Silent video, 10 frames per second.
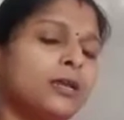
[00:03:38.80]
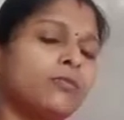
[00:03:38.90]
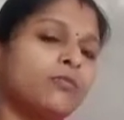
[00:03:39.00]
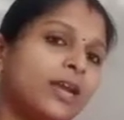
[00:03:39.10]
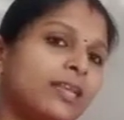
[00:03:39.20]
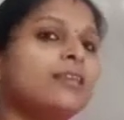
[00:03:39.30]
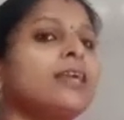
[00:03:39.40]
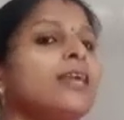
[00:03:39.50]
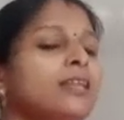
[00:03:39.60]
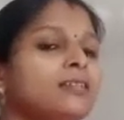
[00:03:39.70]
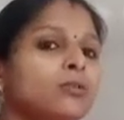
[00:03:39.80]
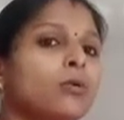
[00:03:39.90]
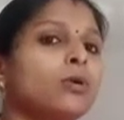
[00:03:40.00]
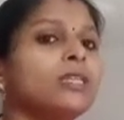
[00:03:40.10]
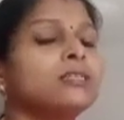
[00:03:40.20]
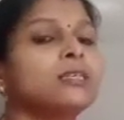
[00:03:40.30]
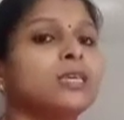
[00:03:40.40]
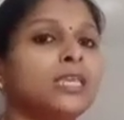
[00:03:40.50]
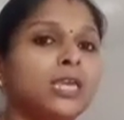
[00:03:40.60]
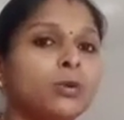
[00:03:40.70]
fight against all these
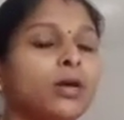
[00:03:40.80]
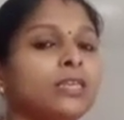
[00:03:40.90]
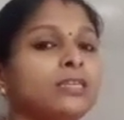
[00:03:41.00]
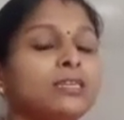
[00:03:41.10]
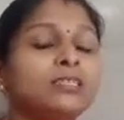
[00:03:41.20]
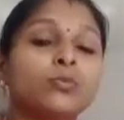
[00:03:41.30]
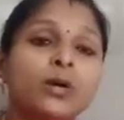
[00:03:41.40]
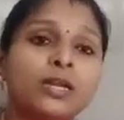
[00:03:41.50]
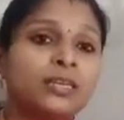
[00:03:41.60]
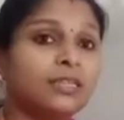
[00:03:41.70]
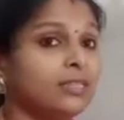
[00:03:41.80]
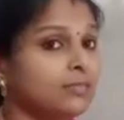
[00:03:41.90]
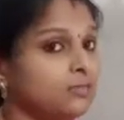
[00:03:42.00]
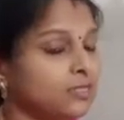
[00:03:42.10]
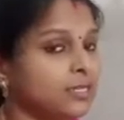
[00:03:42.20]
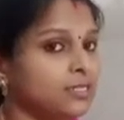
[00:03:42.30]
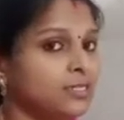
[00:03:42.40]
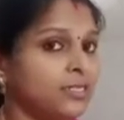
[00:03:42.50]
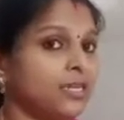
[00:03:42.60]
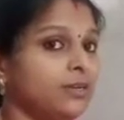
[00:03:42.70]
inequalities found in the society.